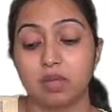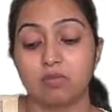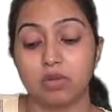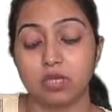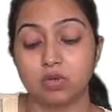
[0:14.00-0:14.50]

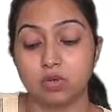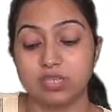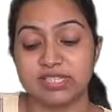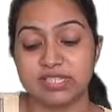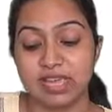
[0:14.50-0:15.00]
for the
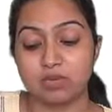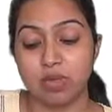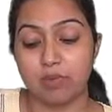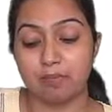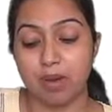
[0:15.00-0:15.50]
goods that
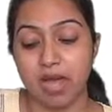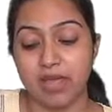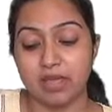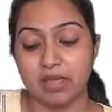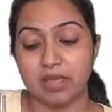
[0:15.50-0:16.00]
we
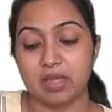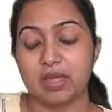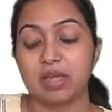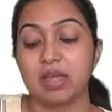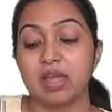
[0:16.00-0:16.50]
buy
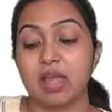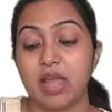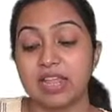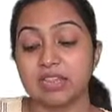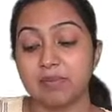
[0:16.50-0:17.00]

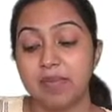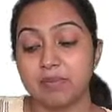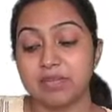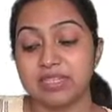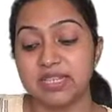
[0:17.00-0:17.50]
and the
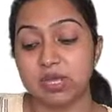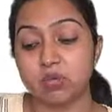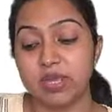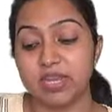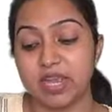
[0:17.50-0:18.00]
payments
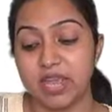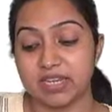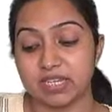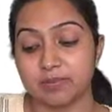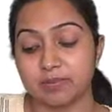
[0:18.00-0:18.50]
that we
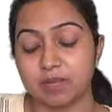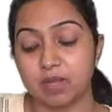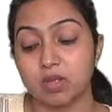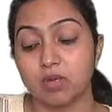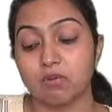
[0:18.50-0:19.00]
get
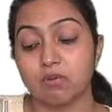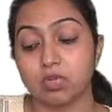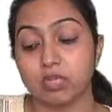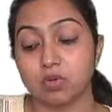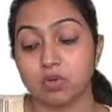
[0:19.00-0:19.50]

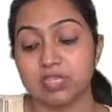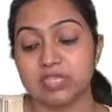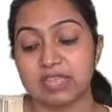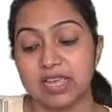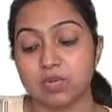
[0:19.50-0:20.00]
for the
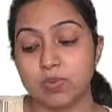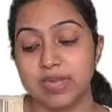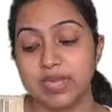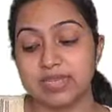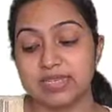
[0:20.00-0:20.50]
goods that
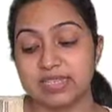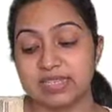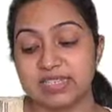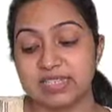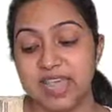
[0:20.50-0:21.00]
we
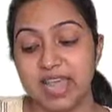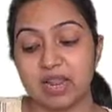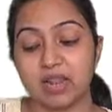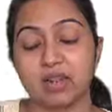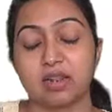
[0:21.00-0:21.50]

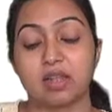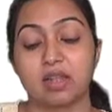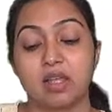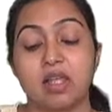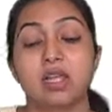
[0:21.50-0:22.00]
sell.
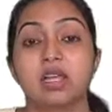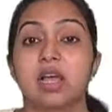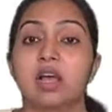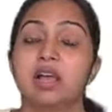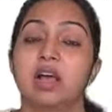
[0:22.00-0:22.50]

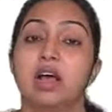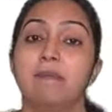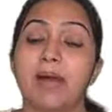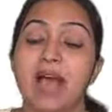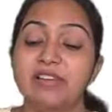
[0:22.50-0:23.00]

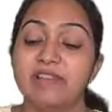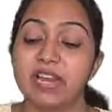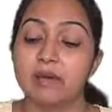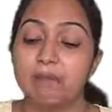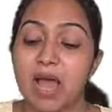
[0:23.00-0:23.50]

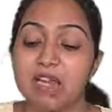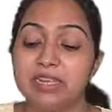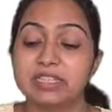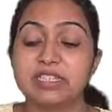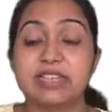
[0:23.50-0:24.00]
When a
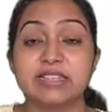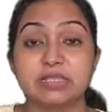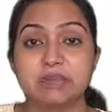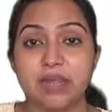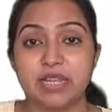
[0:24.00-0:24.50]
balance
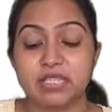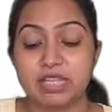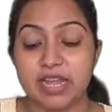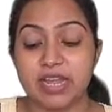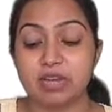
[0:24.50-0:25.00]
is
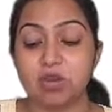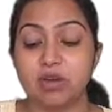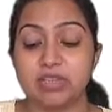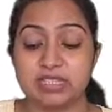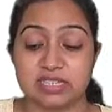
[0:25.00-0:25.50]
maintained
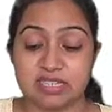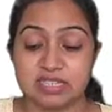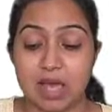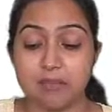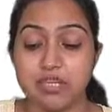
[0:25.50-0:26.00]
or is
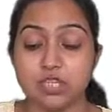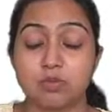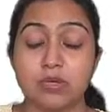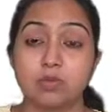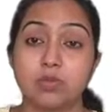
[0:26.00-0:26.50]

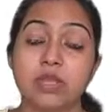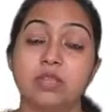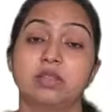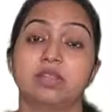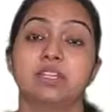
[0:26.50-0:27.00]
established
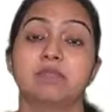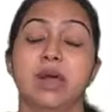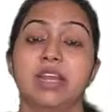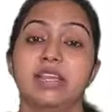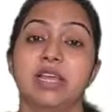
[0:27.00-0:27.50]
between this
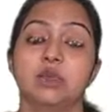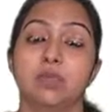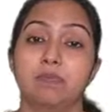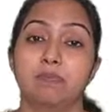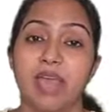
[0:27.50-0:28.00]
money that
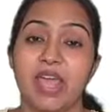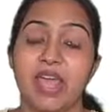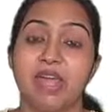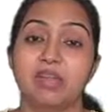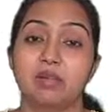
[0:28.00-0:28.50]
we
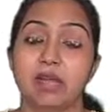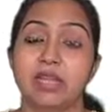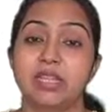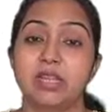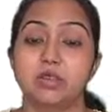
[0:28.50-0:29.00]
pay and the
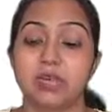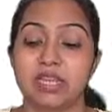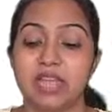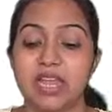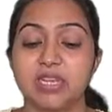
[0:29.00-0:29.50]
money that
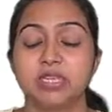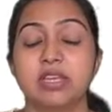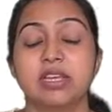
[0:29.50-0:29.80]
we get,